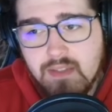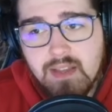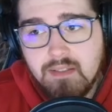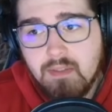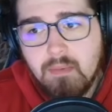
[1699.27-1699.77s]

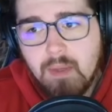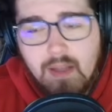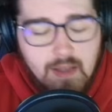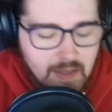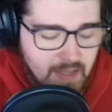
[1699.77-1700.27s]
things,
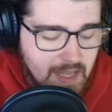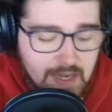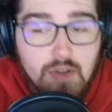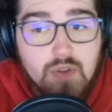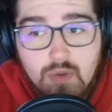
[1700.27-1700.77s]
and
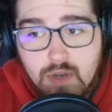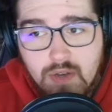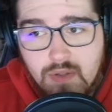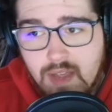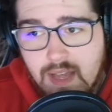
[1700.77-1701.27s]
it knew to
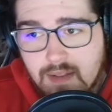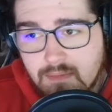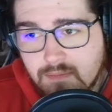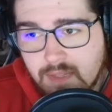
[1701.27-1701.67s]
do that.